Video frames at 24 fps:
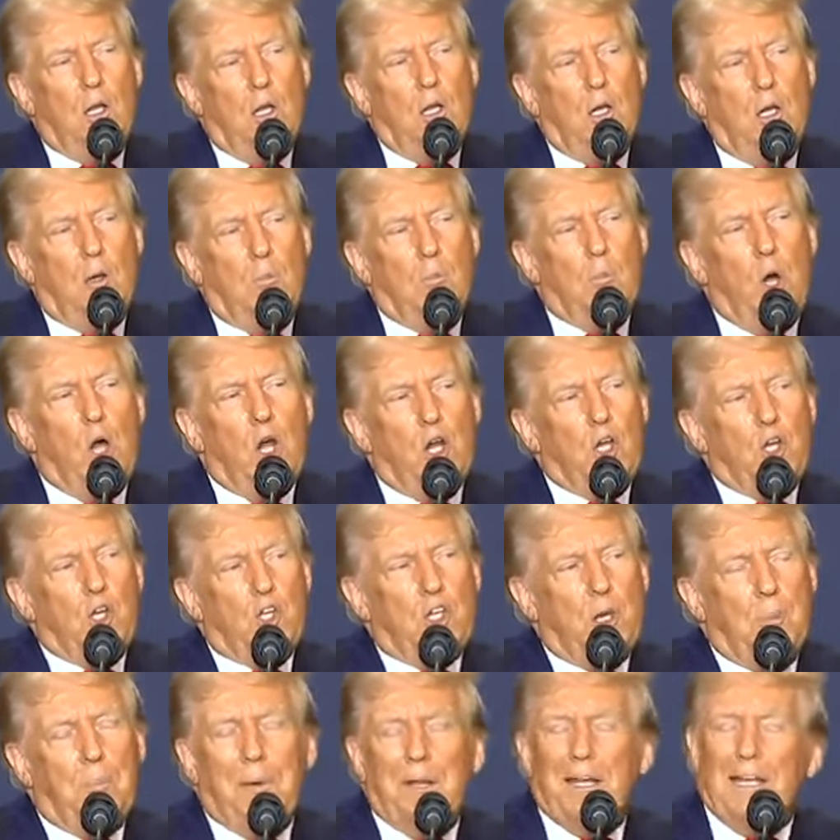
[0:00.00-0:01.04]

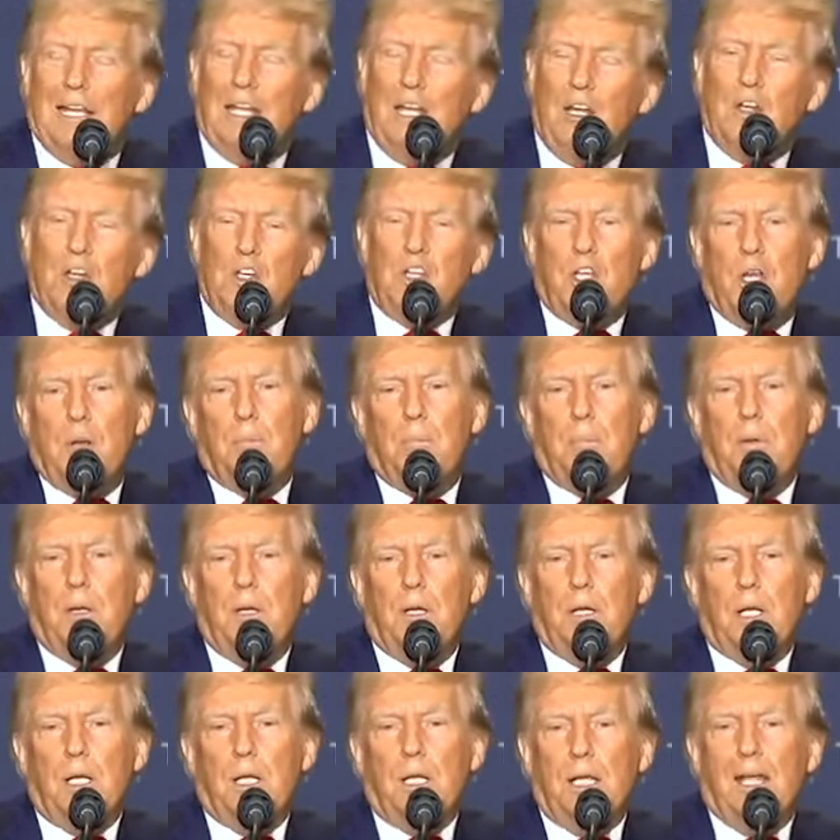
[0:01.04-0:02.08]
partnership and leadership.
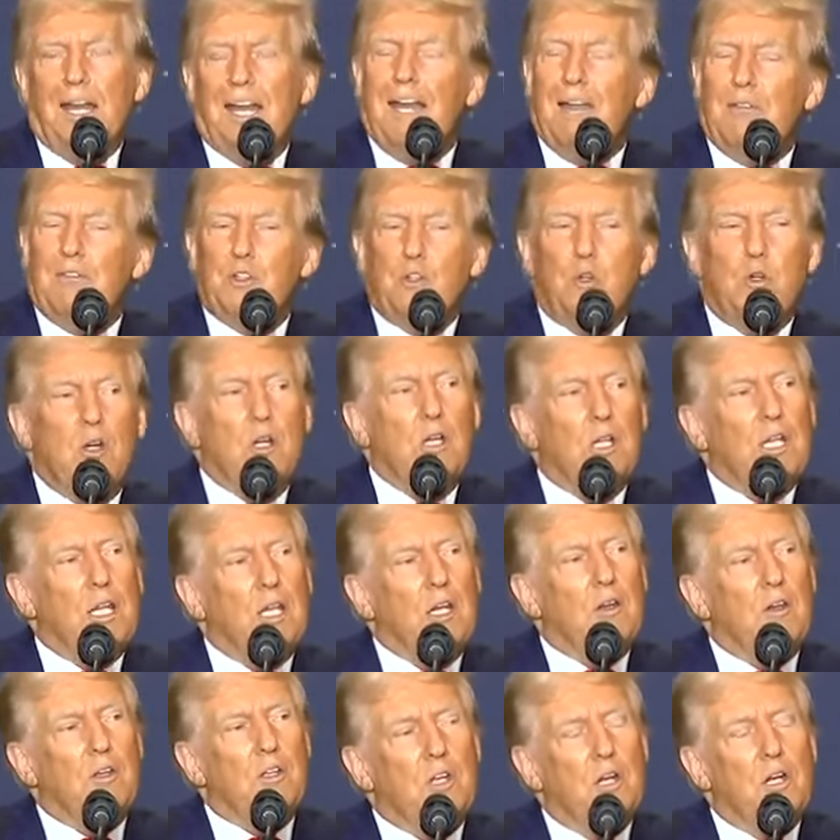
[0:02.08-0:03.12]
I got to have strong
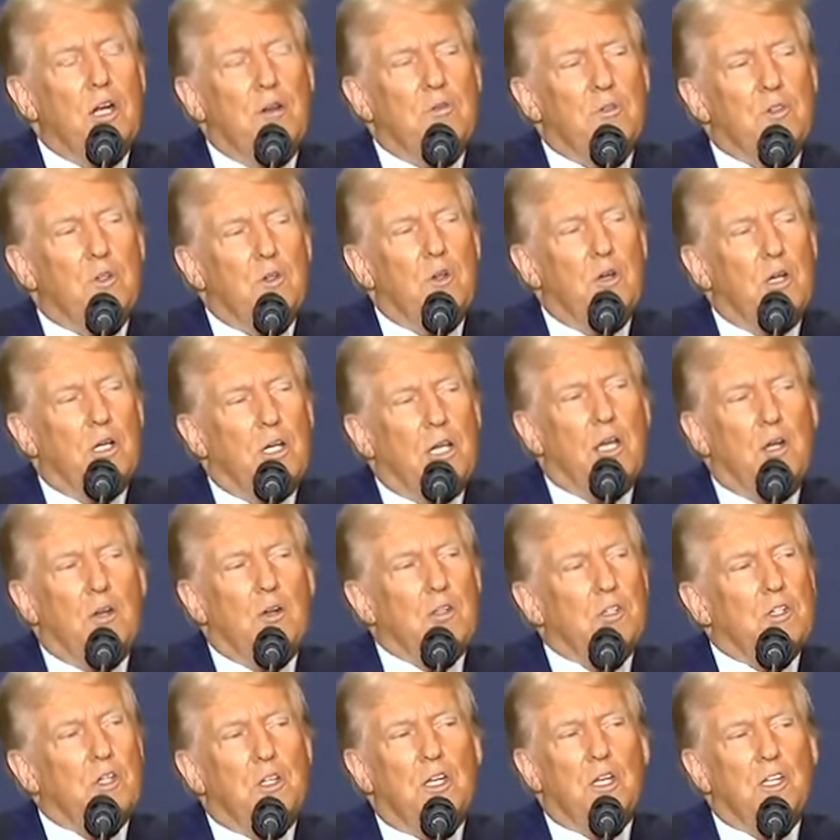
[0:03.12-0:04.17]
leaders. You don't have strong
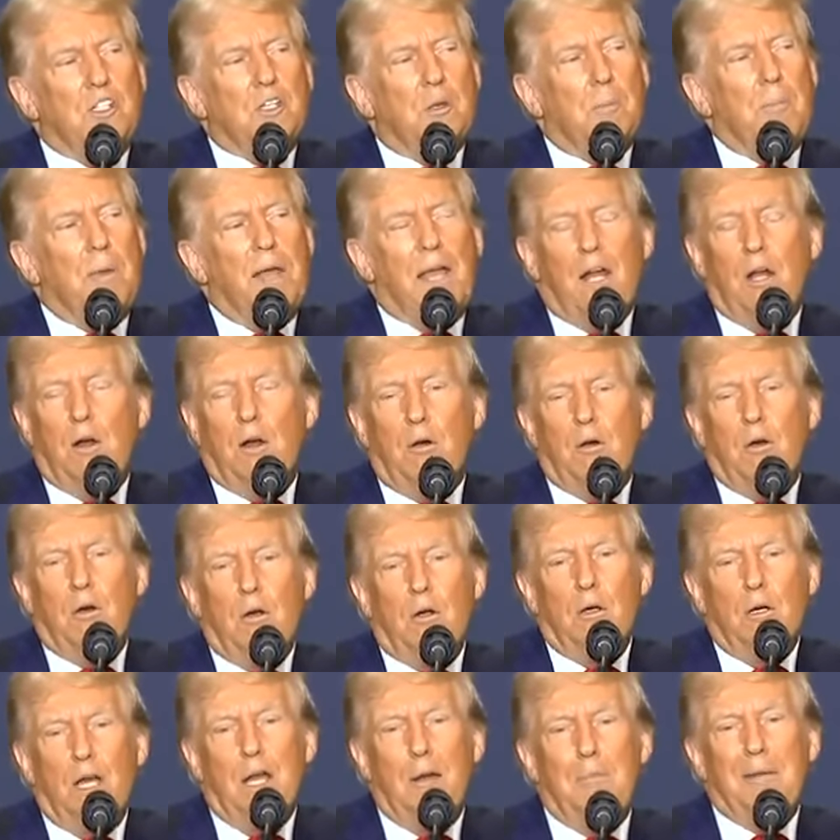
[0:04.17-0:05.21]
leaders, it doesn't matter
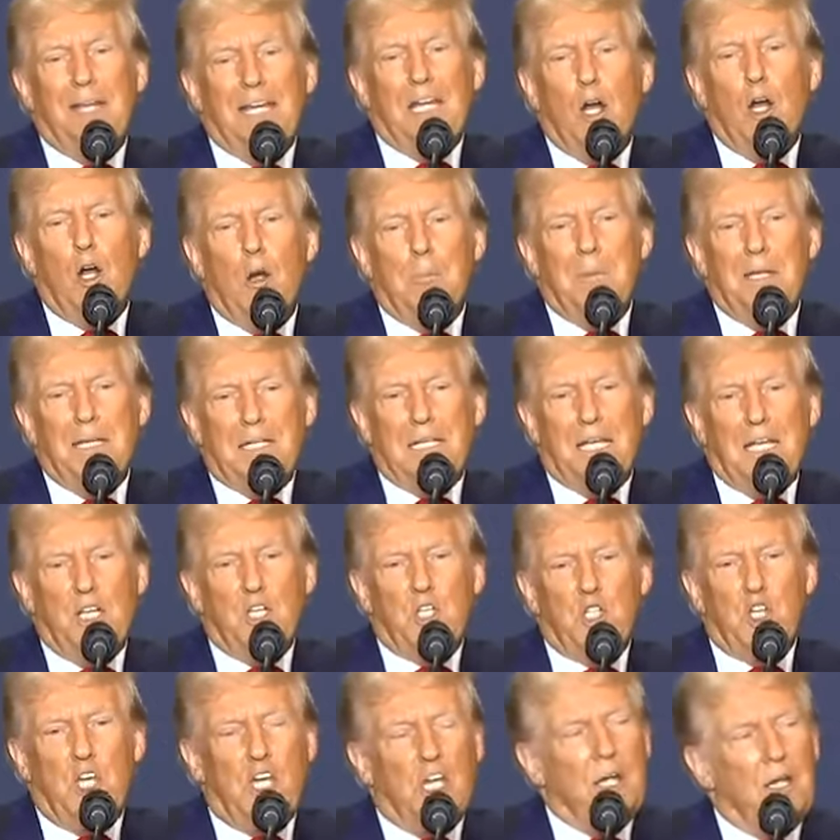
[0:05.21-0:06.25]
how many army
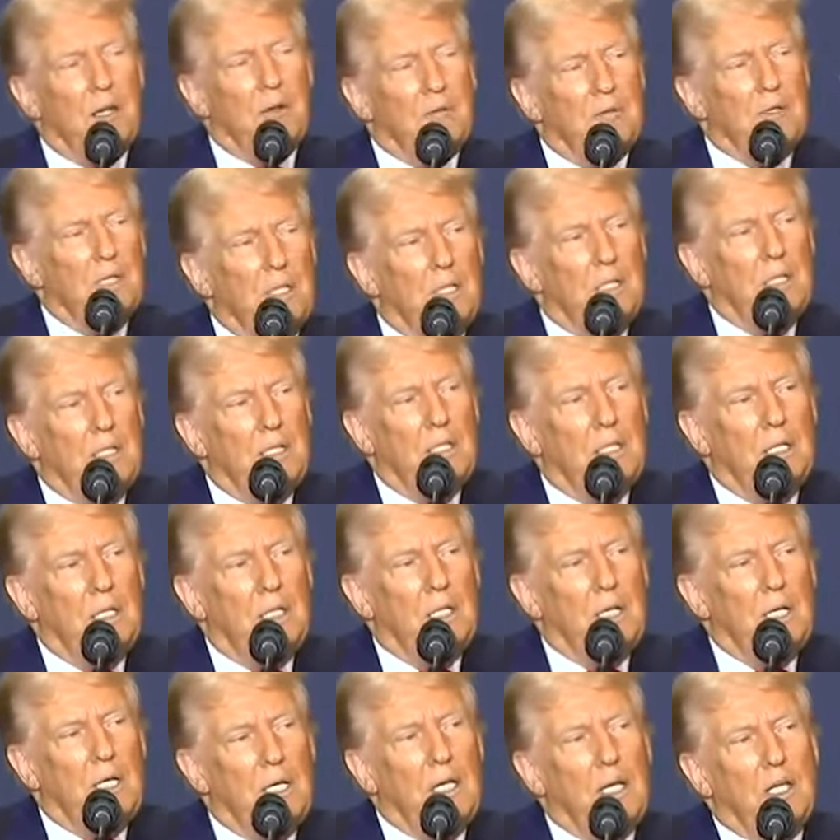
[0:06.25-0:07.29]
tanks you have.
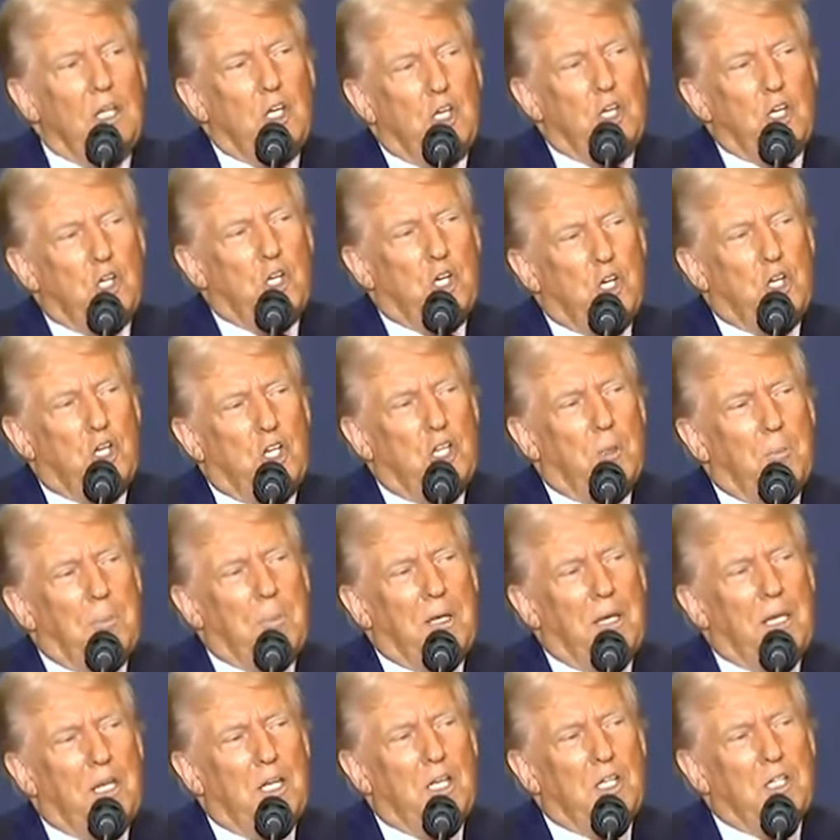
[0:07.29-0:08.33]
In addition to the
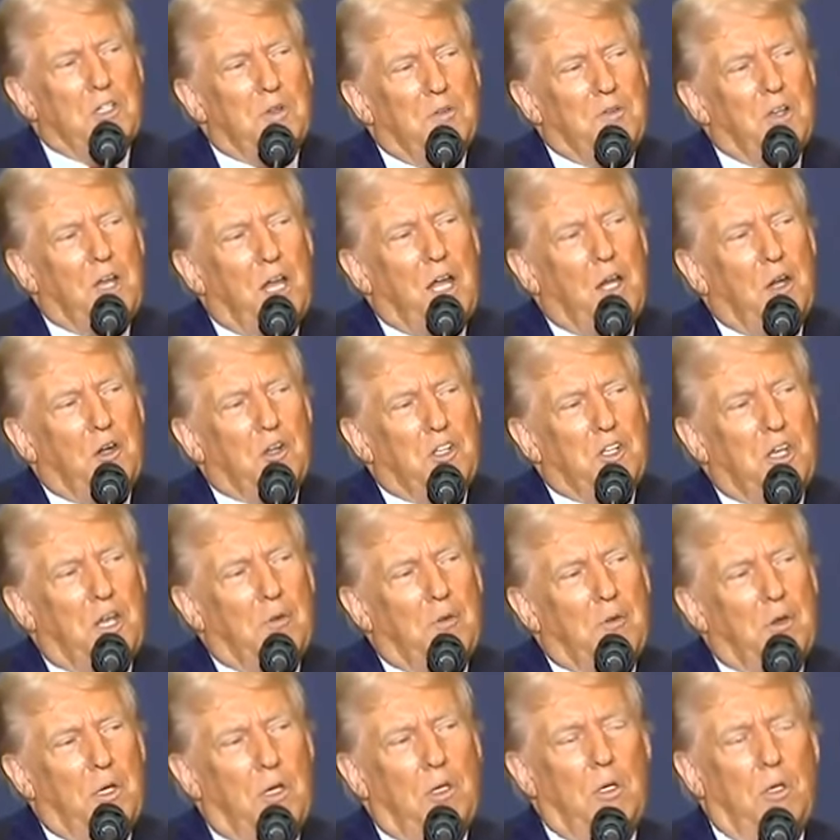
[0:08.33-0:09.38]
billions of dollars
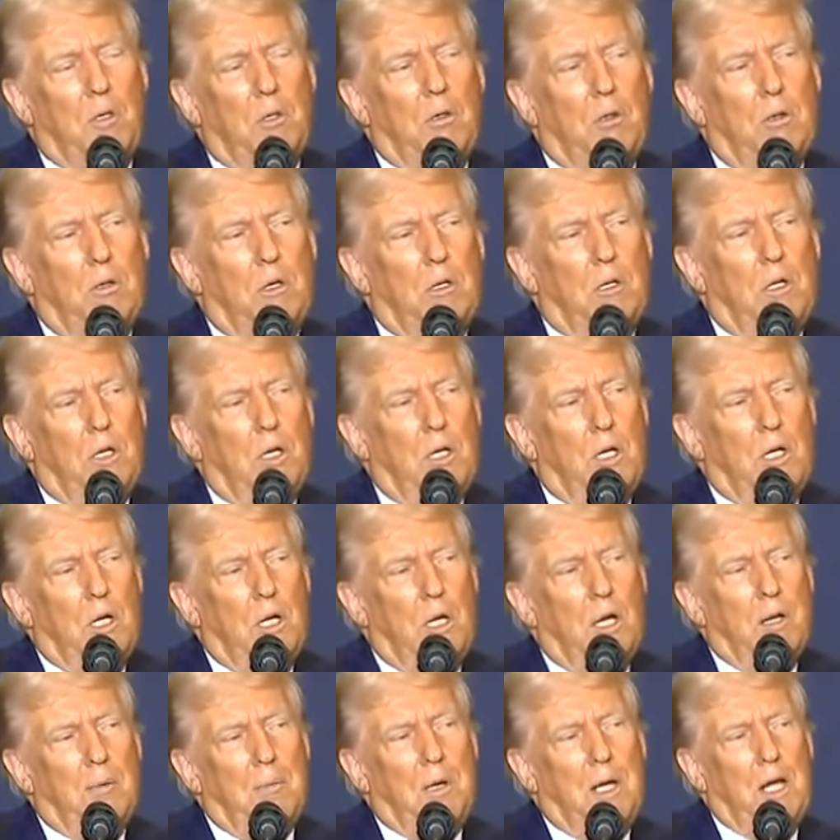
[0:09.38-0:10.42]
given to
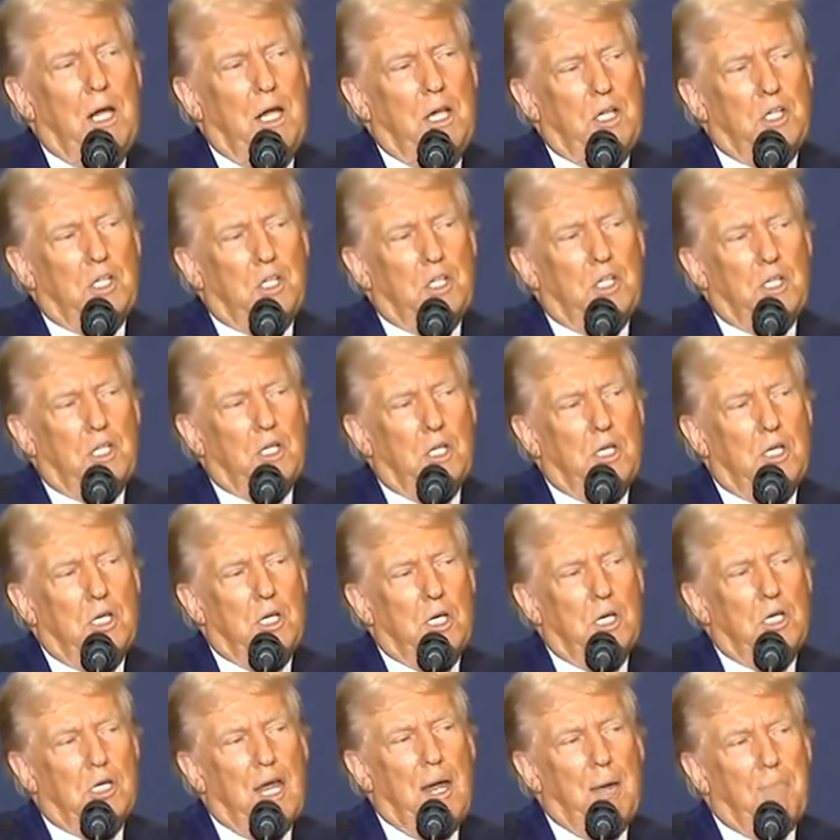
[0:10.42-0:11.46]
Hamas,
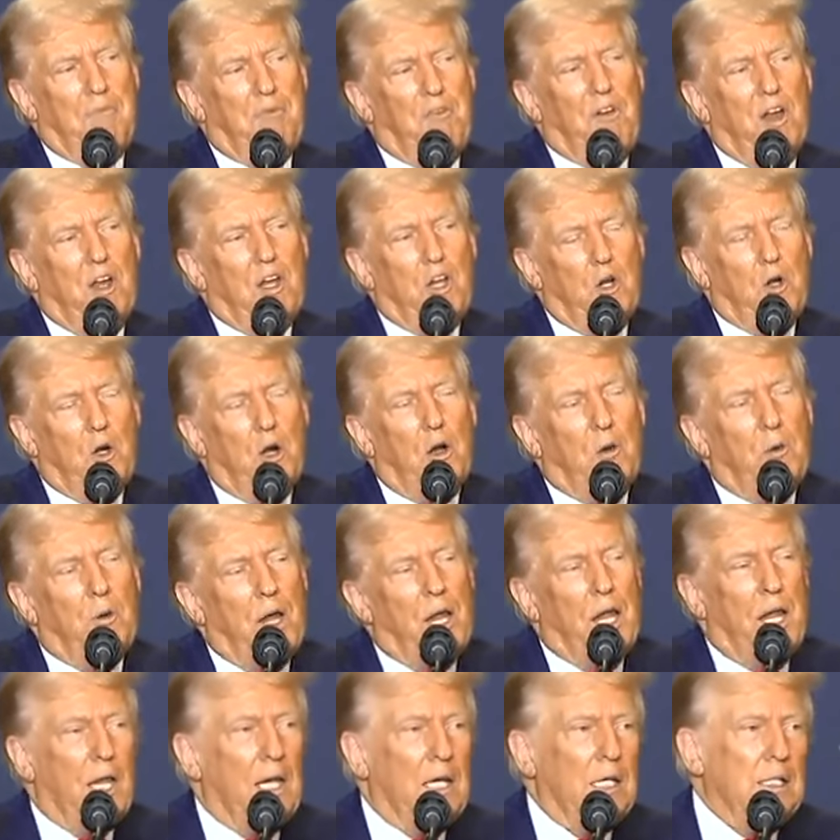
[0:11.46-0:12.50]
top funder
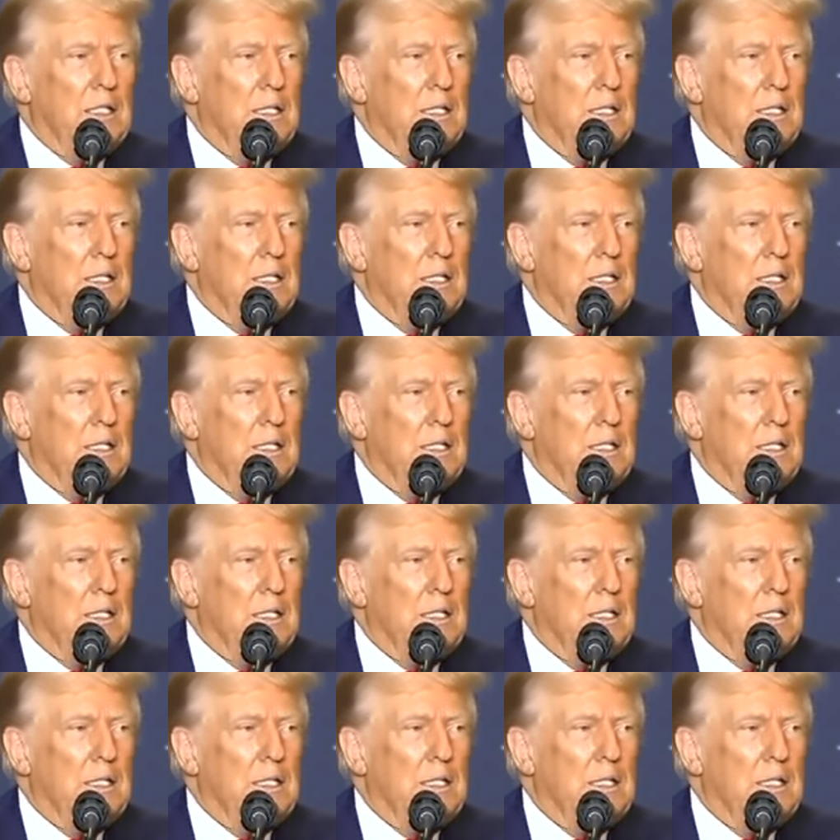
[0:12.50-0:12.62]
Iran,